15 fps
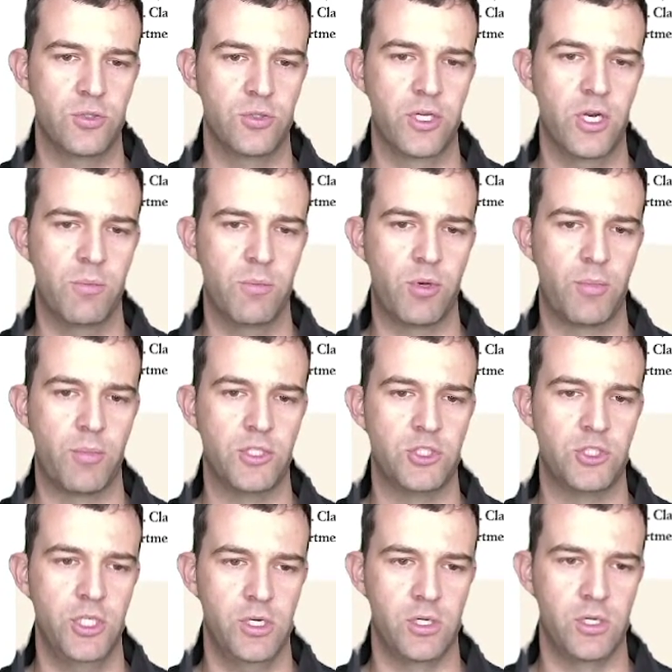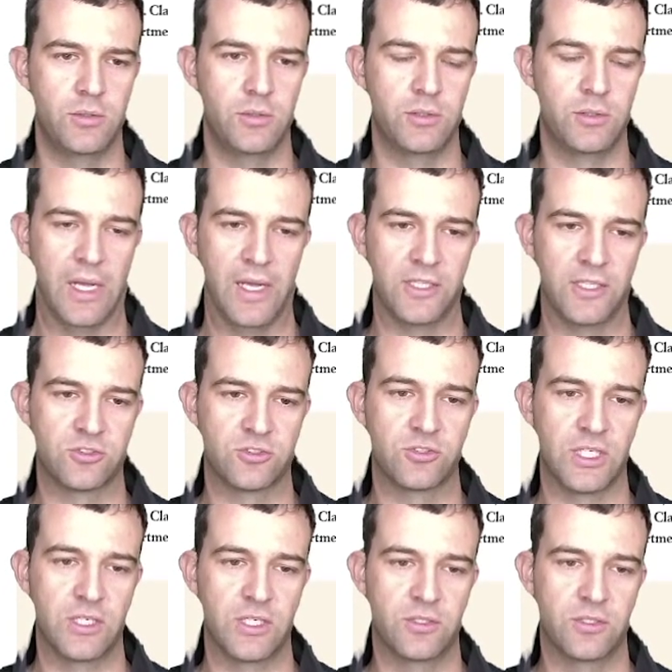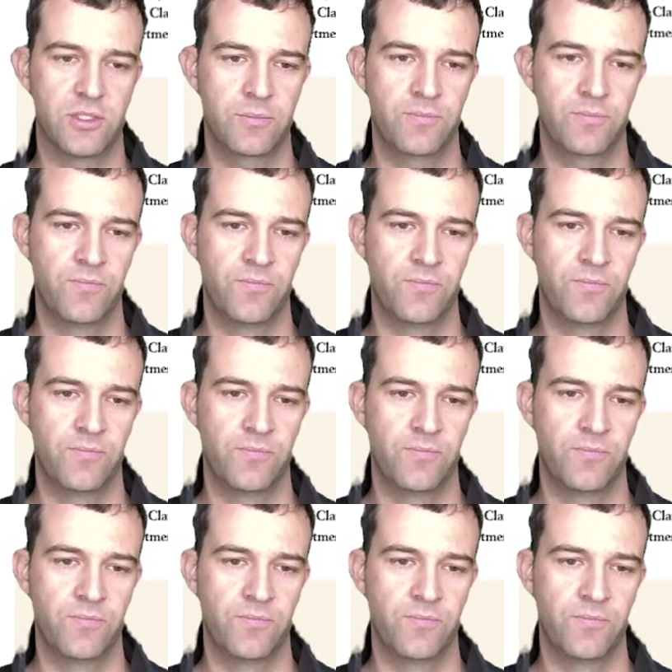get up on my chair?" asked Santa.